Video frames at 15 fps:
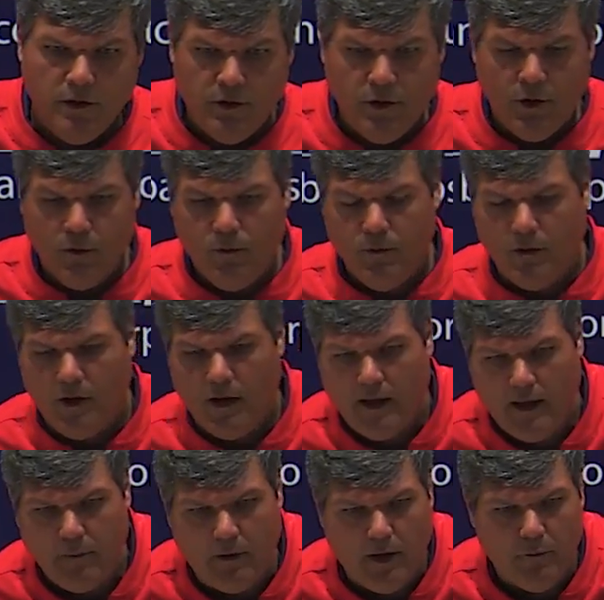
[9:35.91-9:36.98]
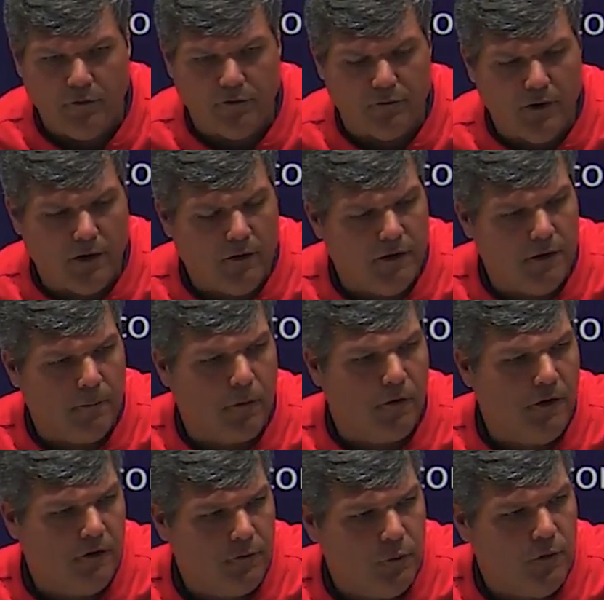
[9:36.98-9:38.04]
You know, I was very
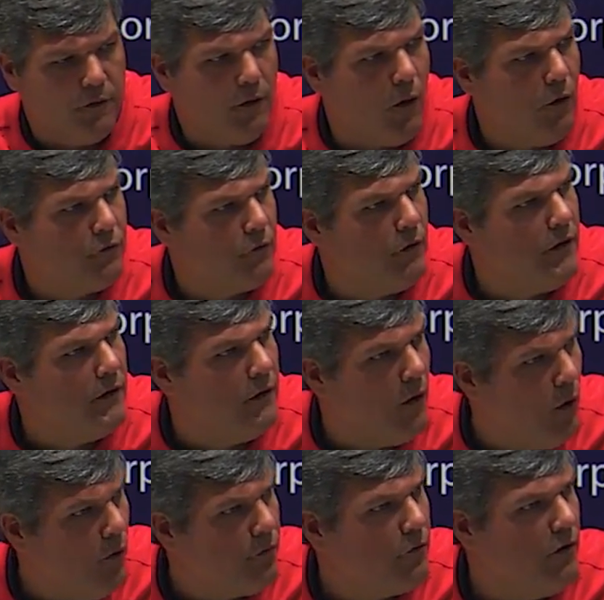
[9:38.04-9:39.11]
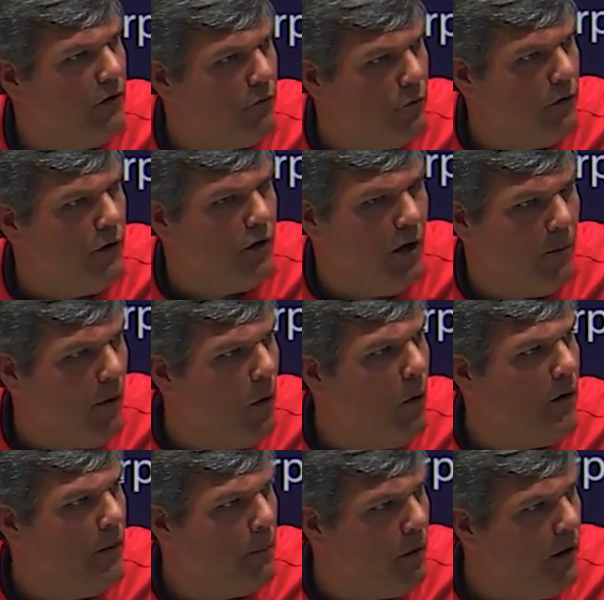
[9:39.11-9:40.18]
impressed with Austrian. Austrian's really come
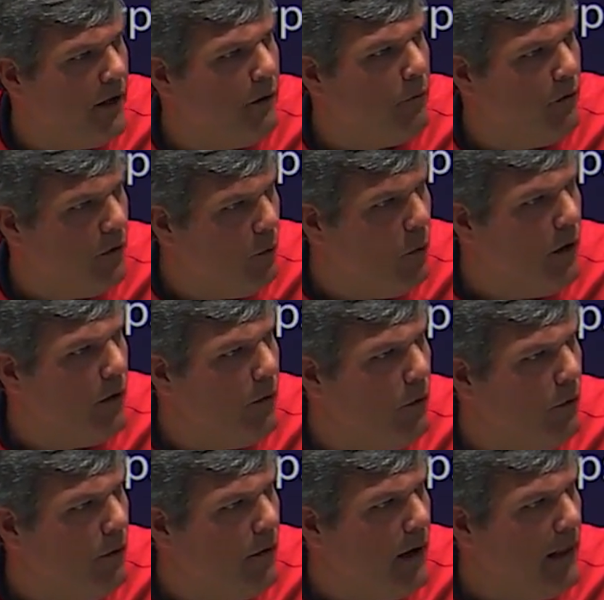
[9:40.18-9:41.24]
on and played really well.